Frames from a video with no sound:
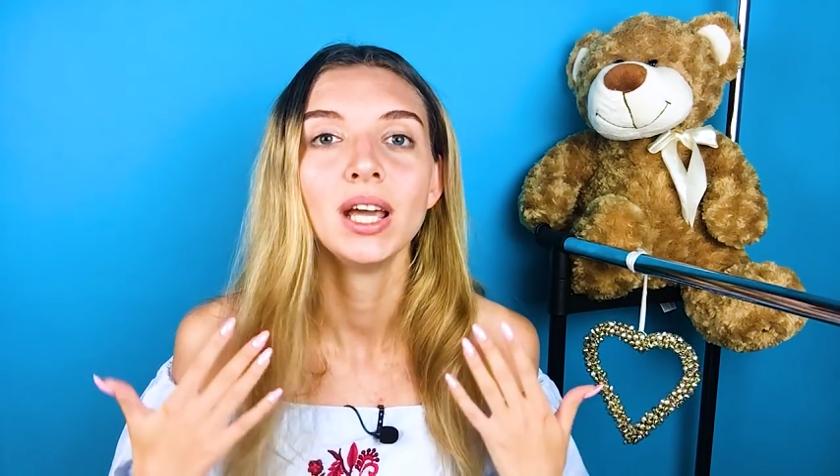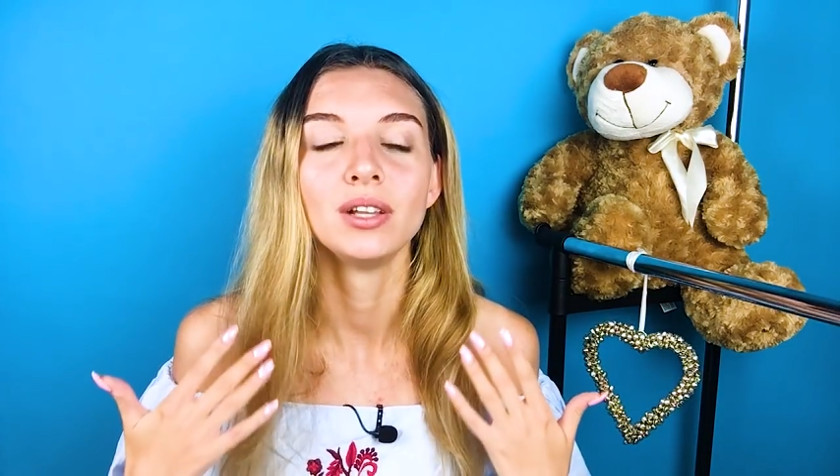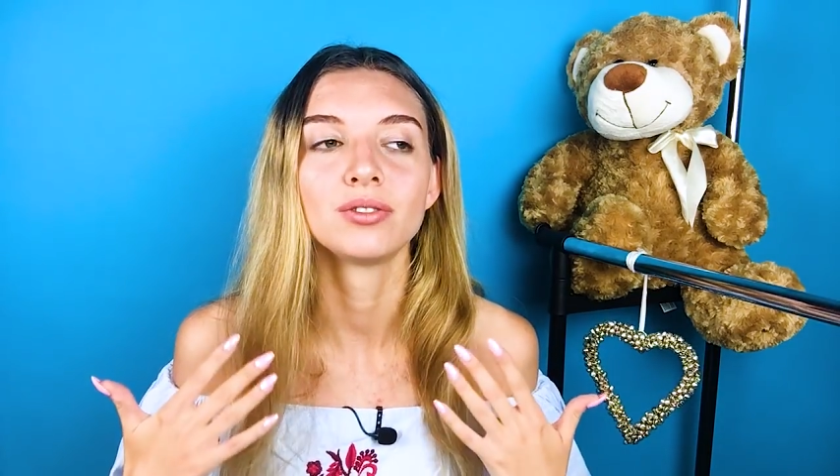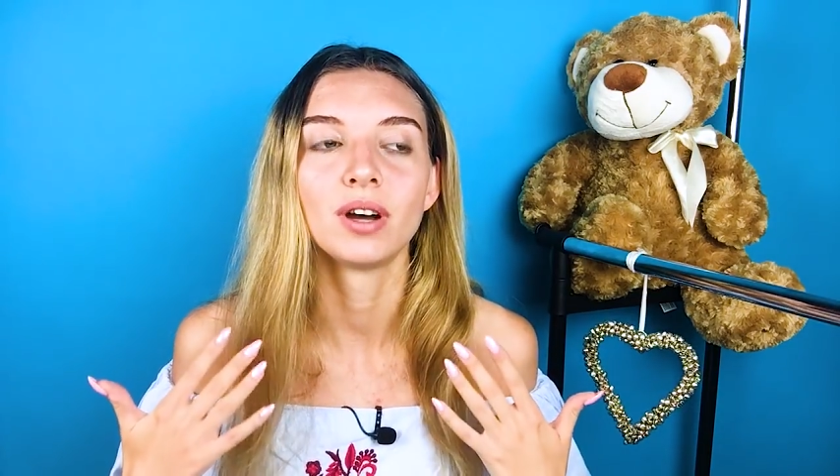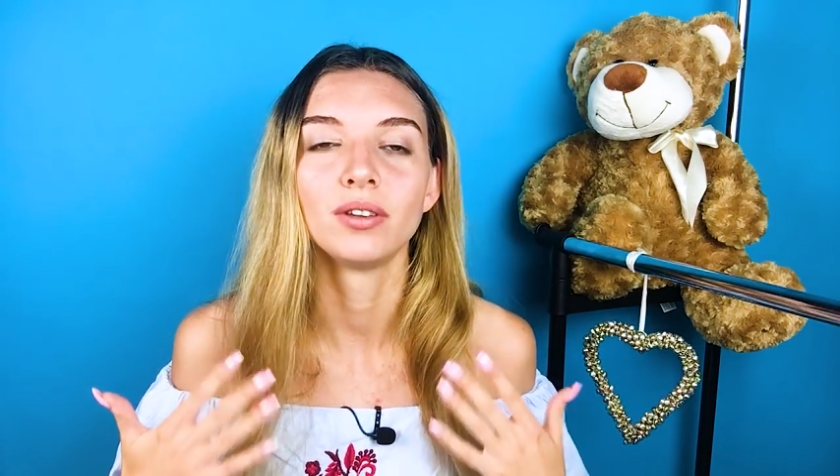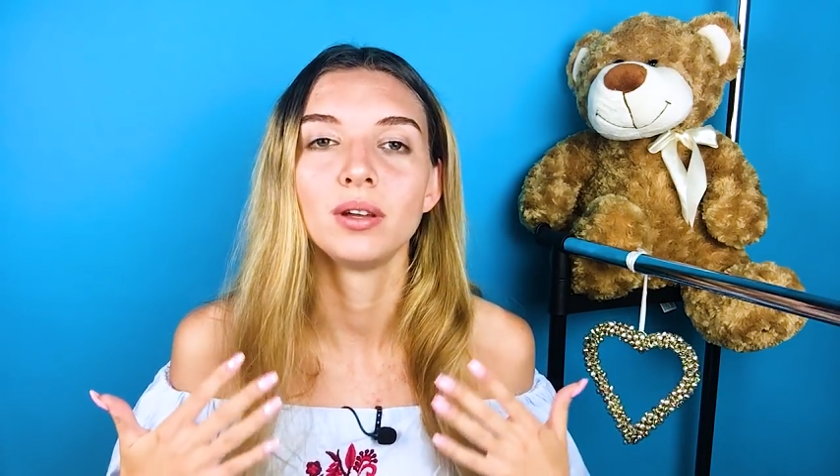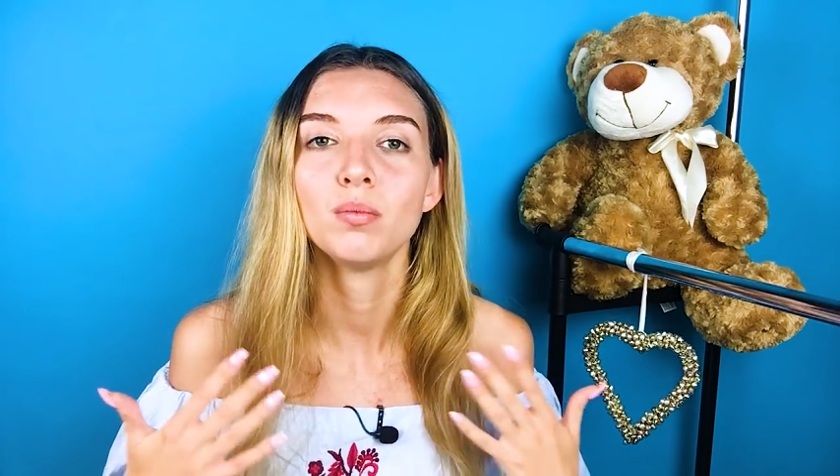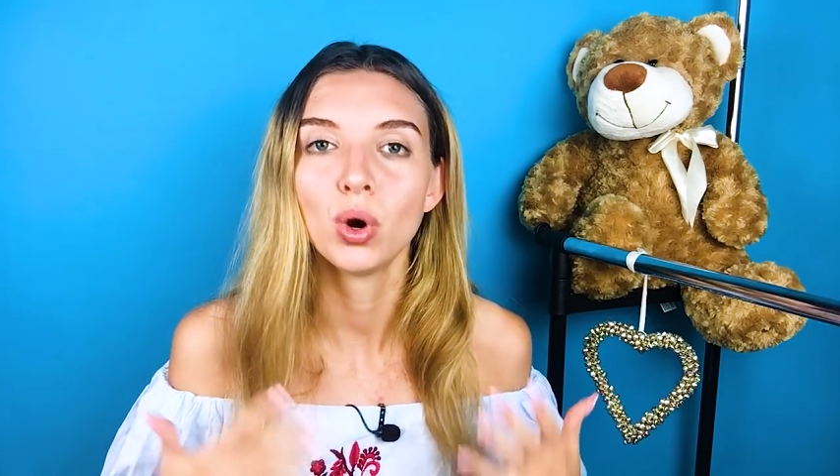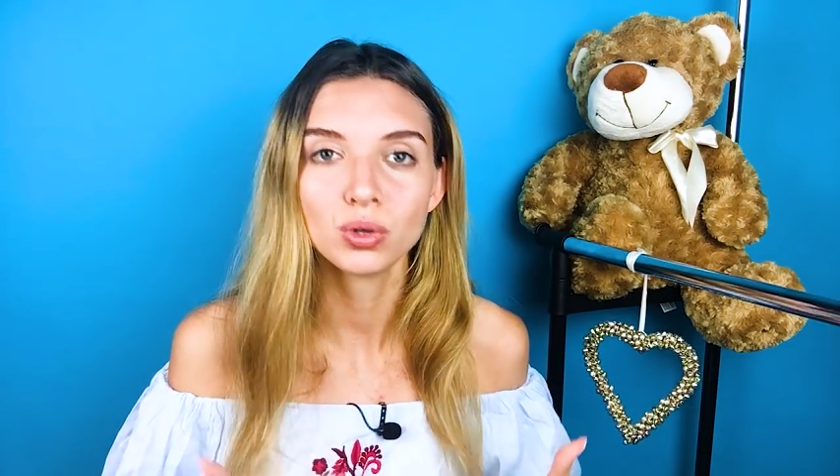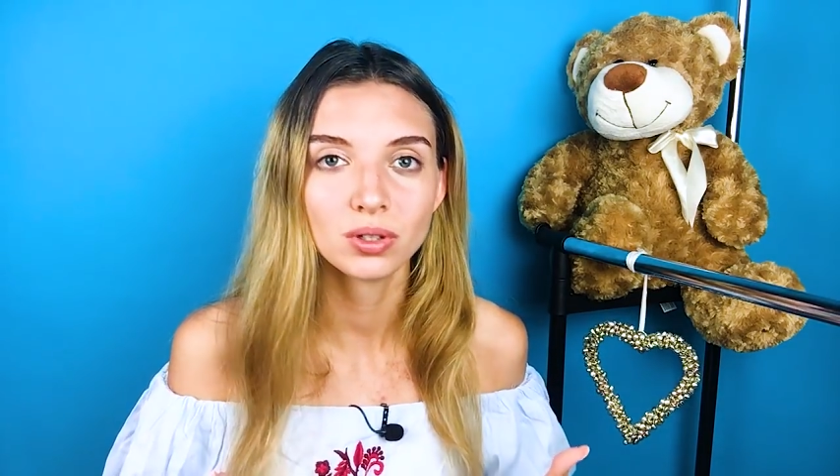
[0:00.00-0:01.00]
it's rather
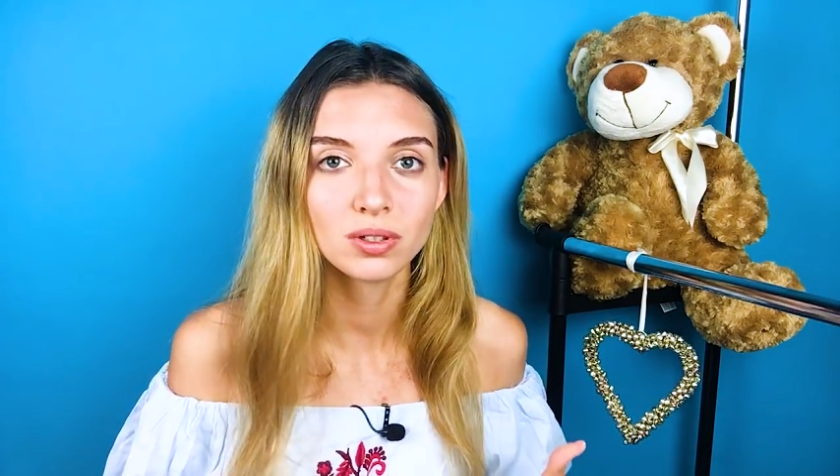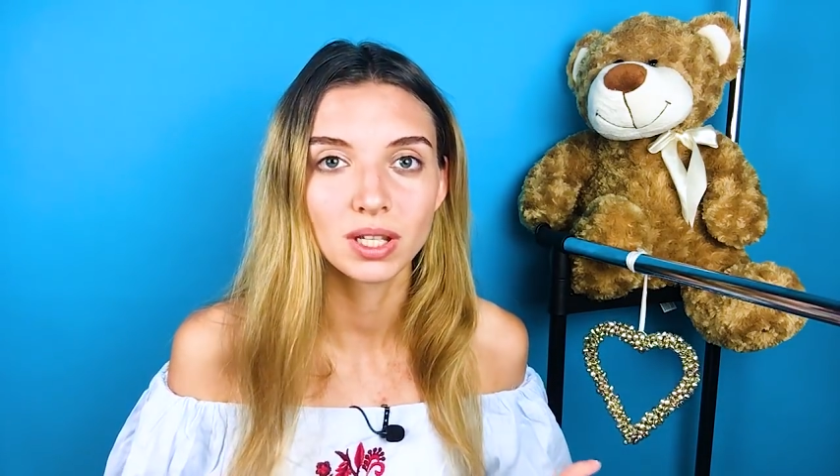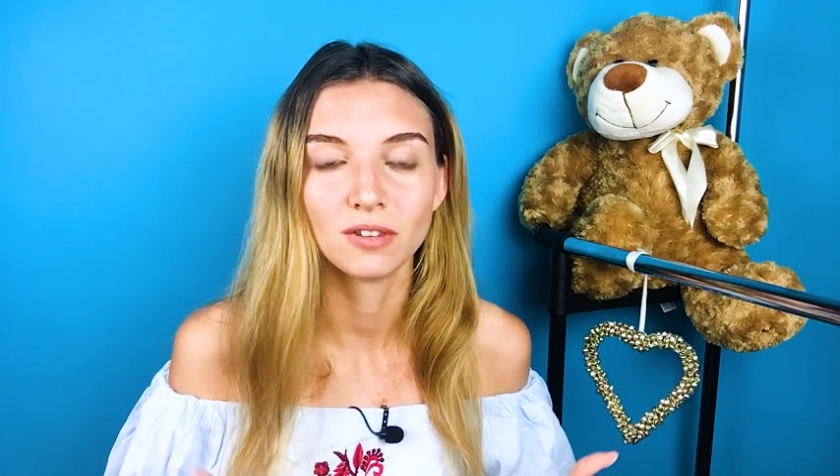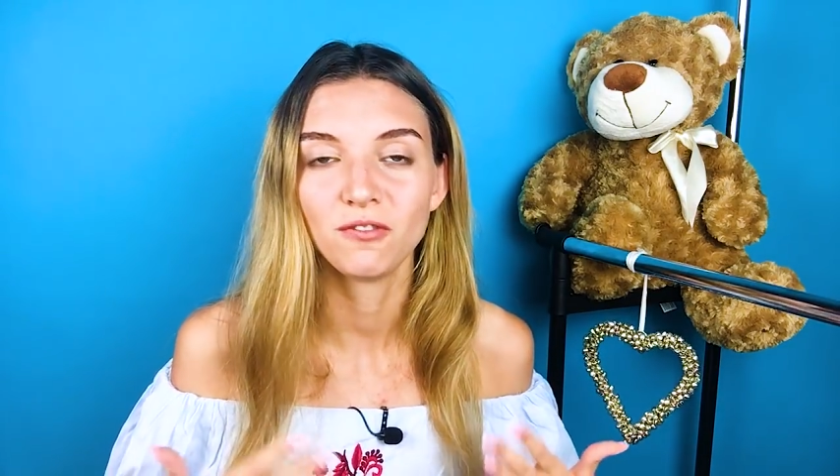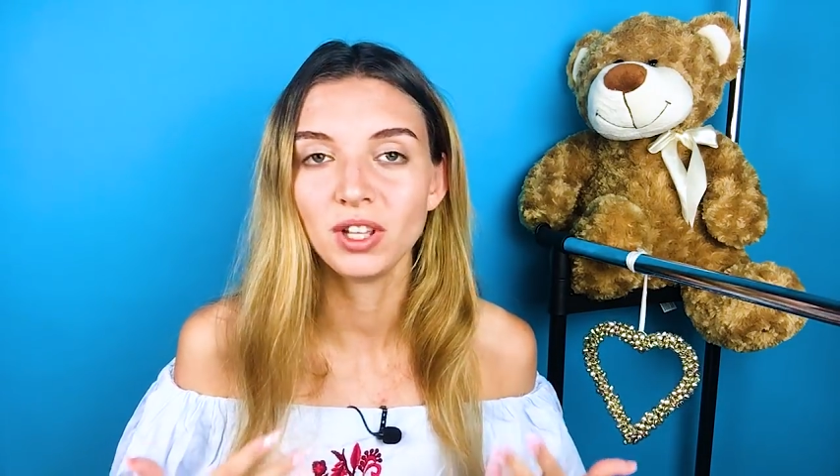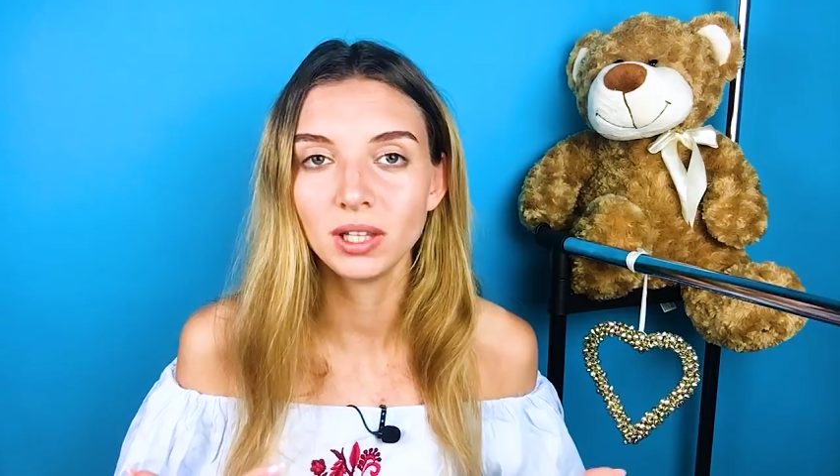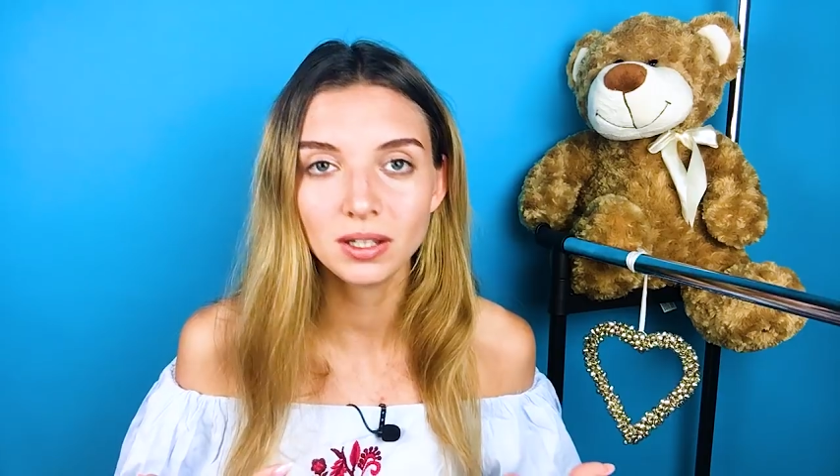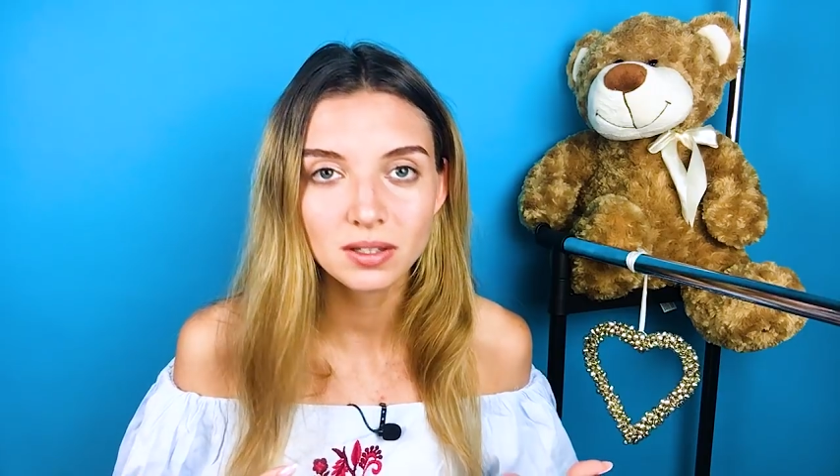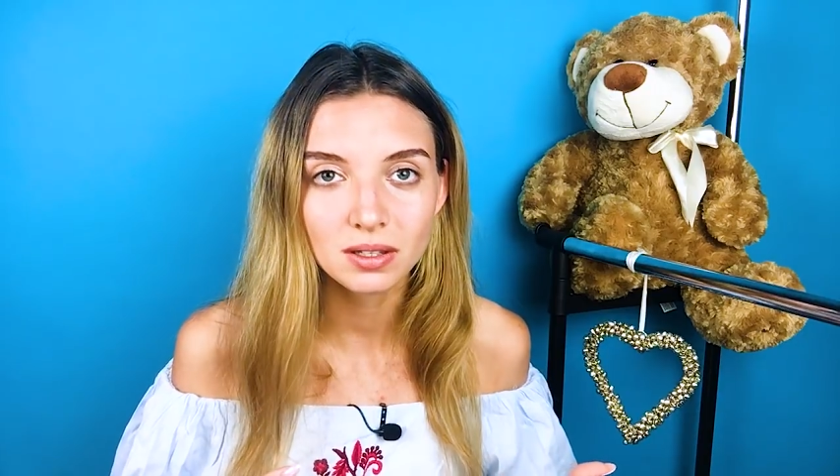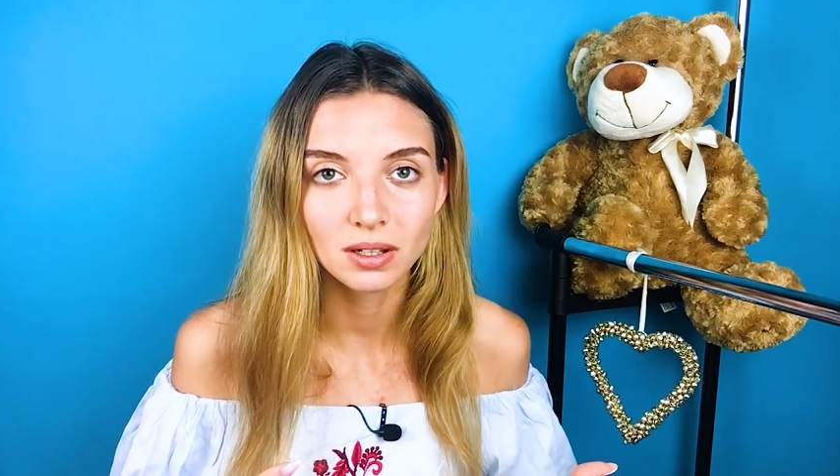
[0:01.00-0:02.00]
emotions and
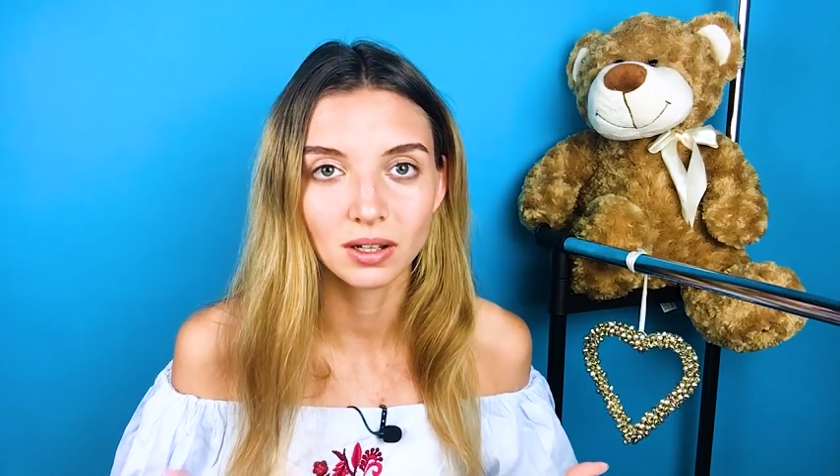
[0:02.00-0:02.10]
feelings